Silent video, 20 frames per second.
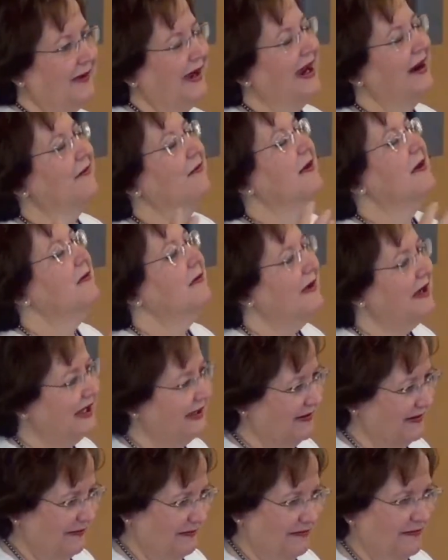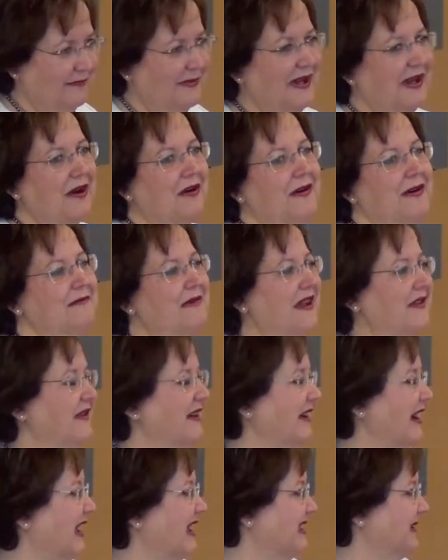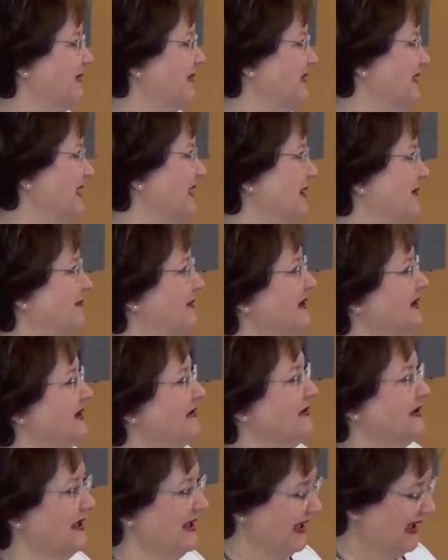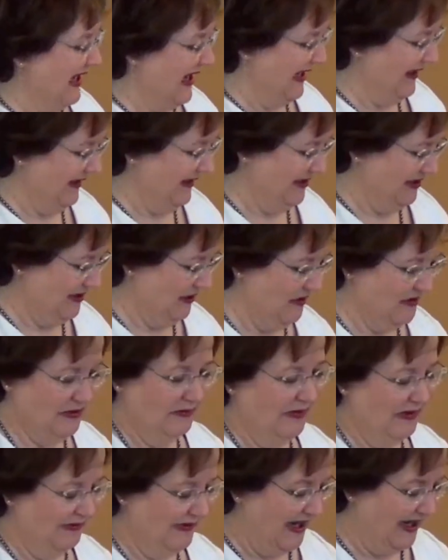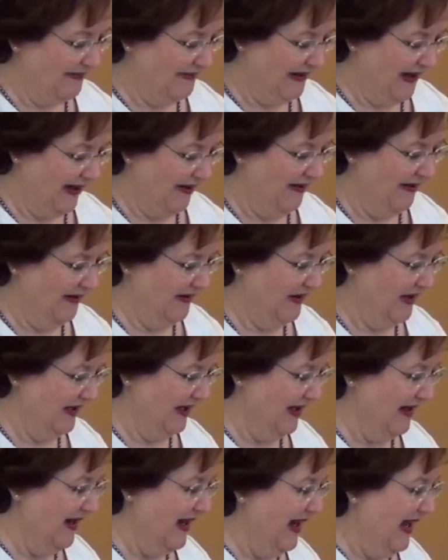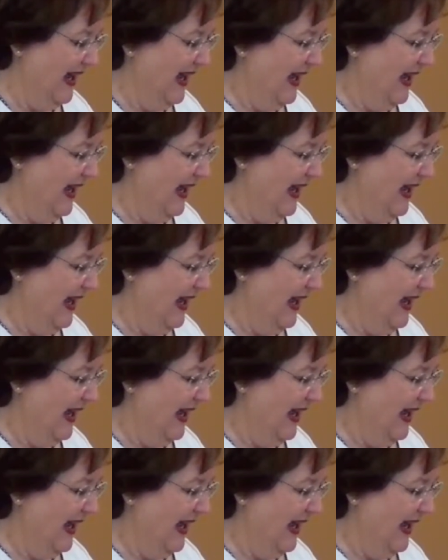every week we heard about the Gospels and the epistles in the Catholic Church, and we read about then.